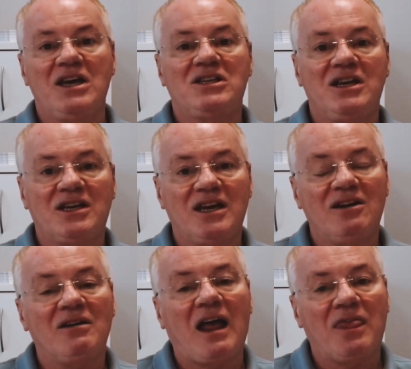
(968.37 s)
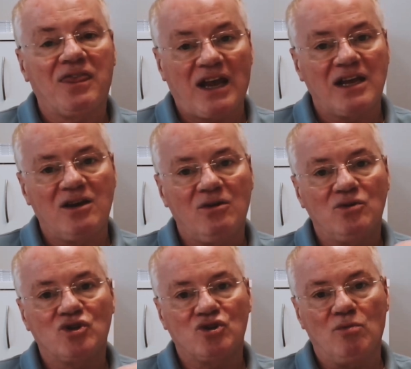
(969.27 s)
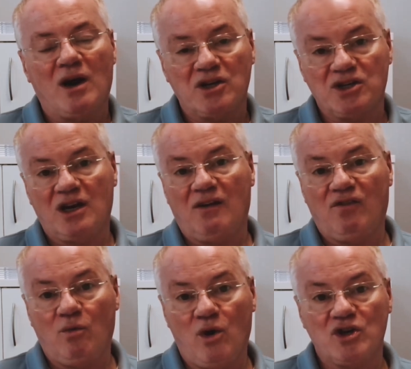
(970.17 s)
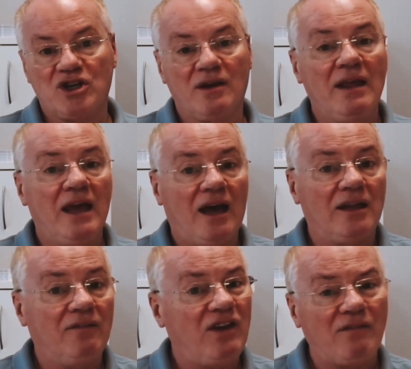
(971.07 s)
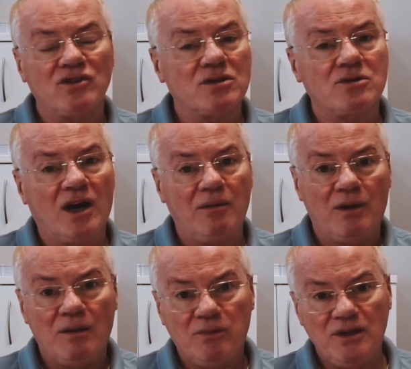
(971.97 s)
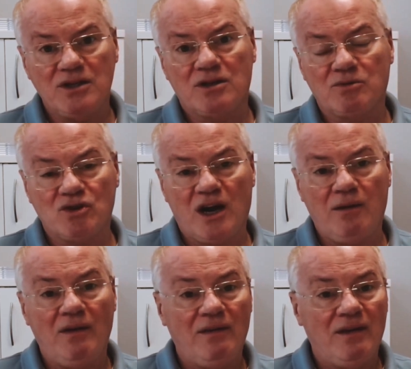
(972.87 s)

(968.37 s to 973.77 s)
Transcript: Take care, and thank you so much for watching. And if you haven't subscribed, please subscribe.